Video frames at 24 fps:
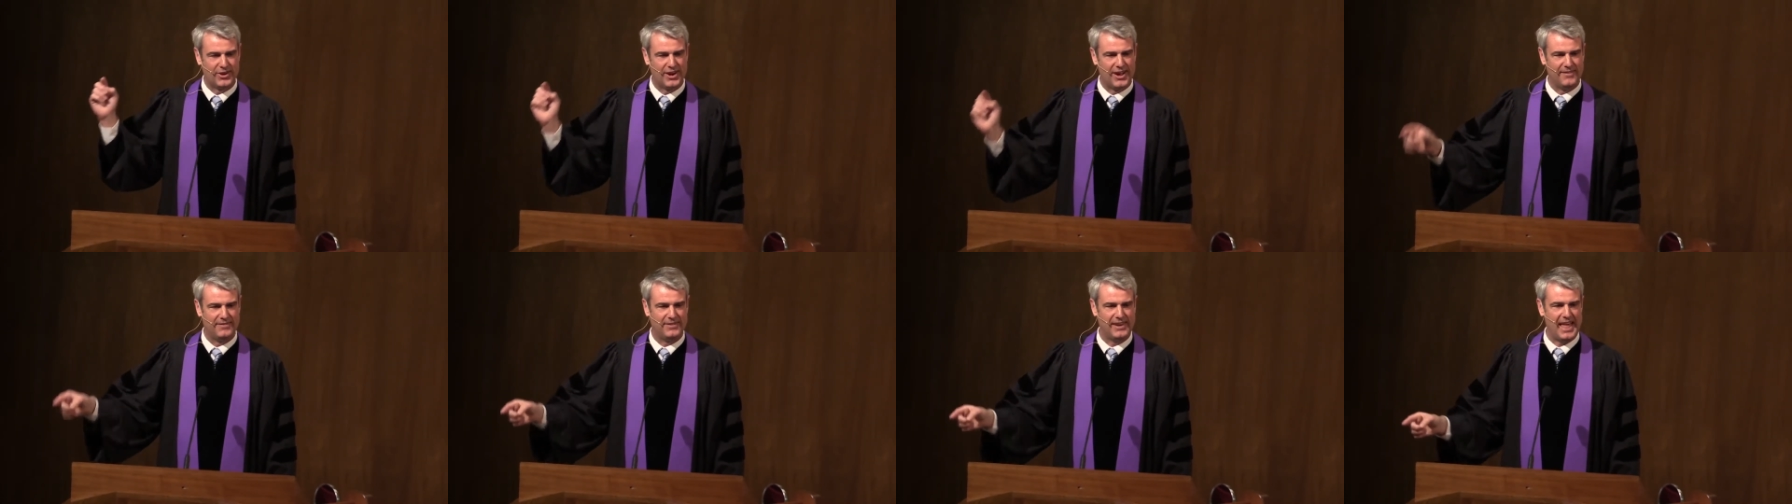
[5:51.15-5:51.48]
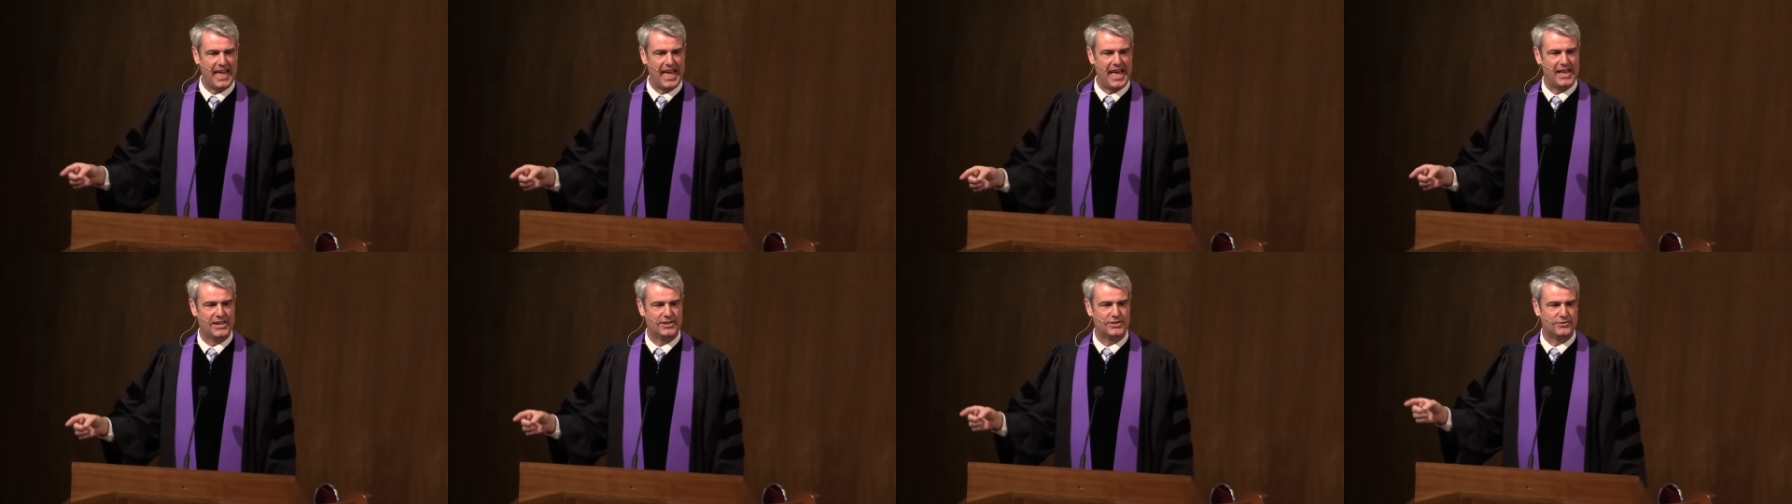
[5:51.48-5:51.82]
of
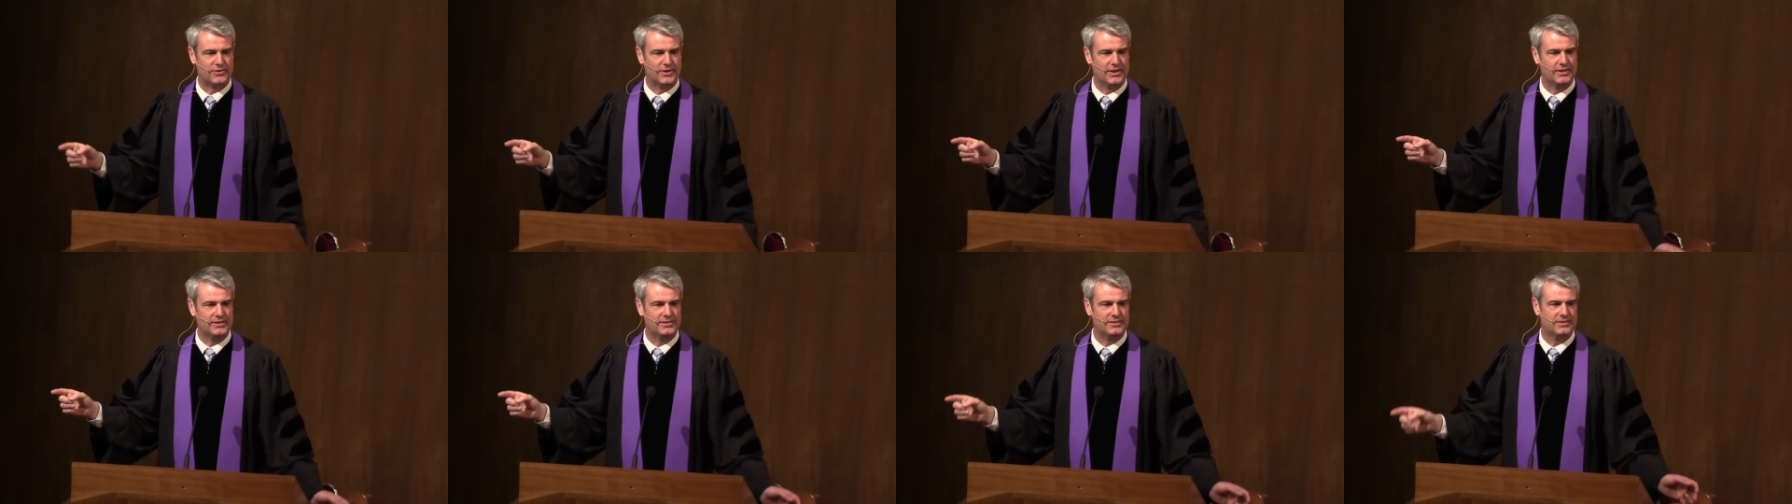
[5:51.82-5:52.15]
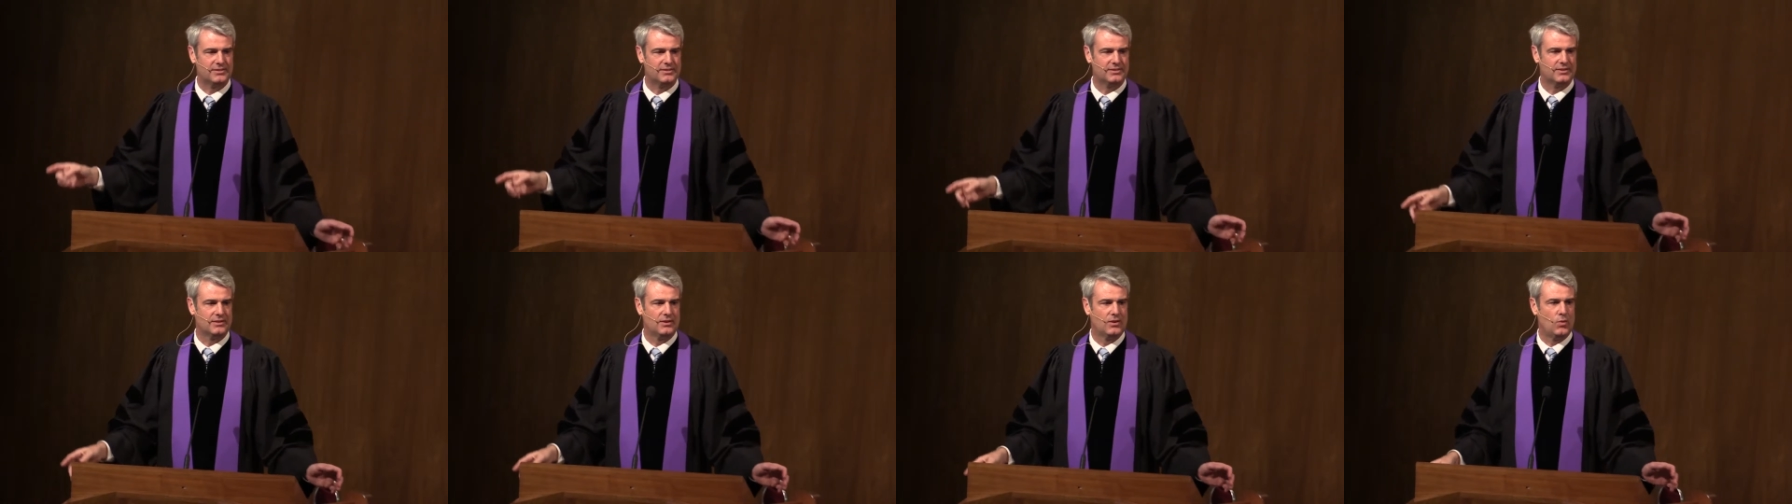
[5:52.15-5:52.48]

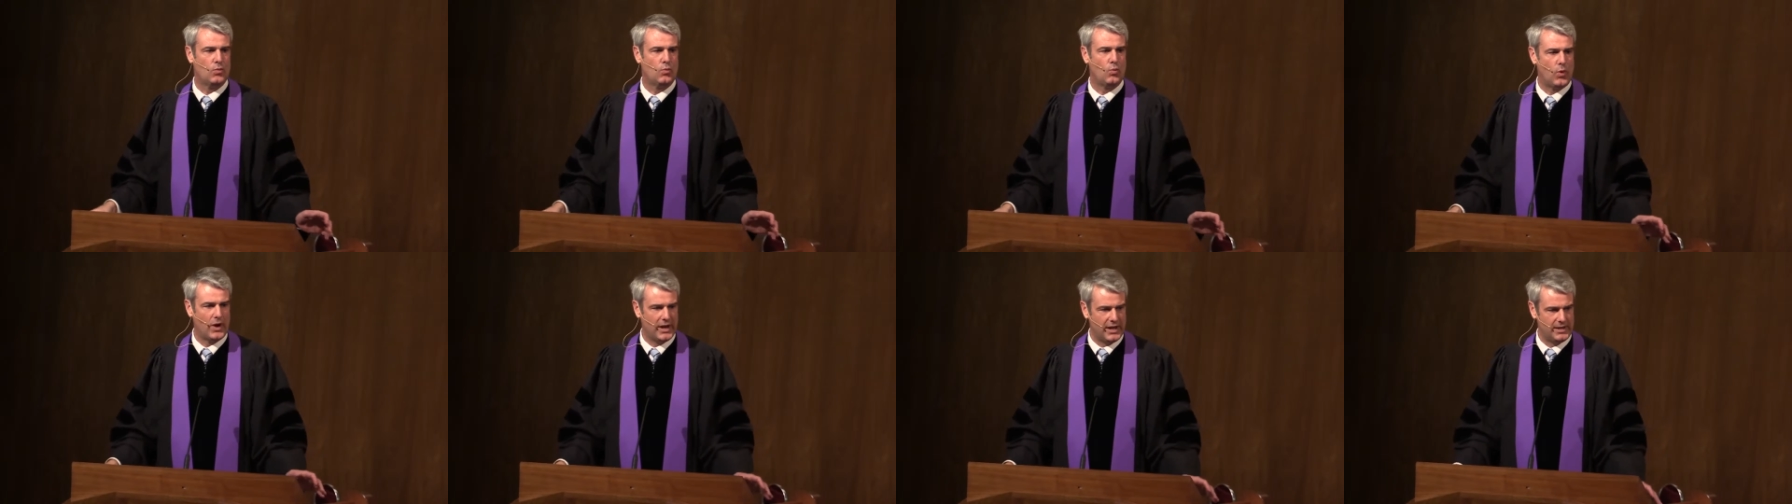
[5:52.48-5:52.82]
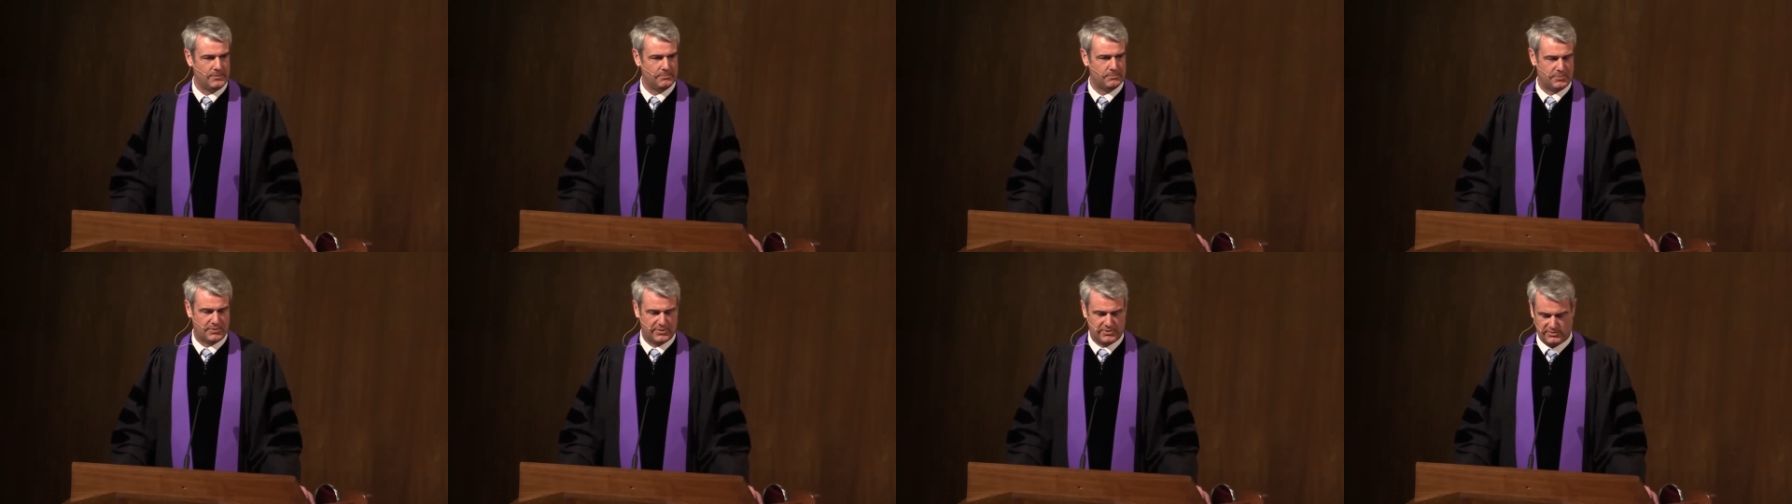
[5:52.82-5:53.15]
Lazarus,
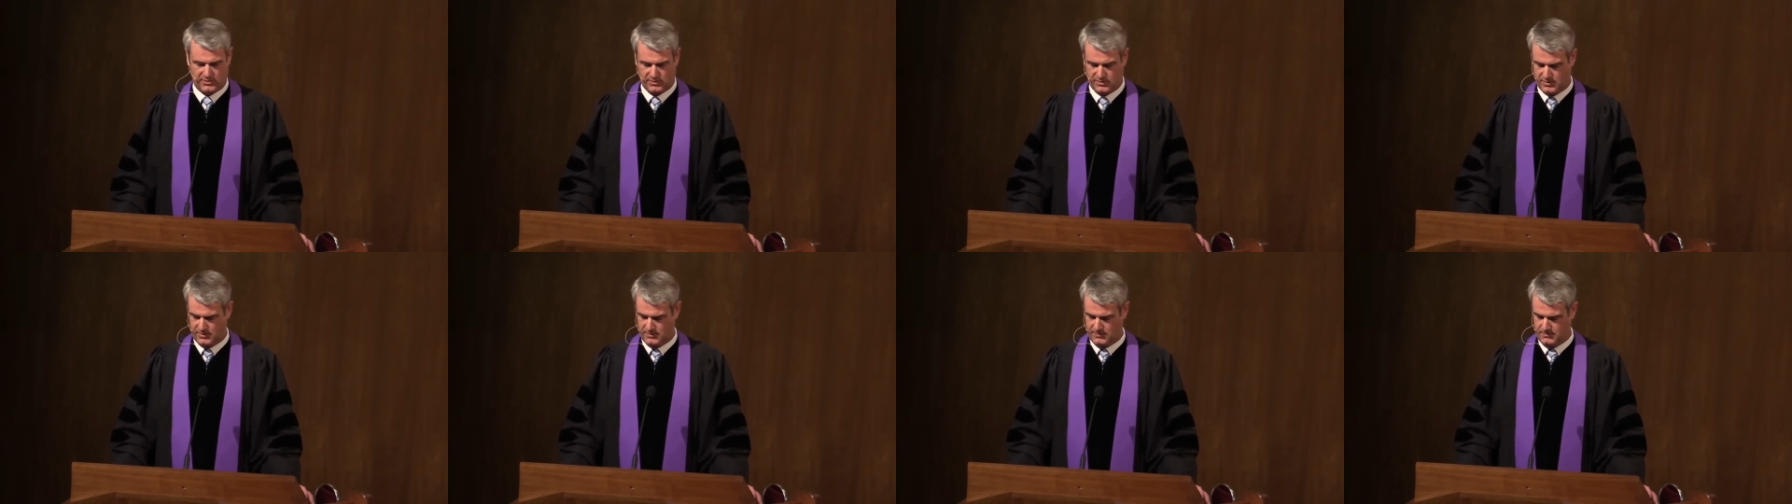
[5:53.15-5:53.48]
weeps.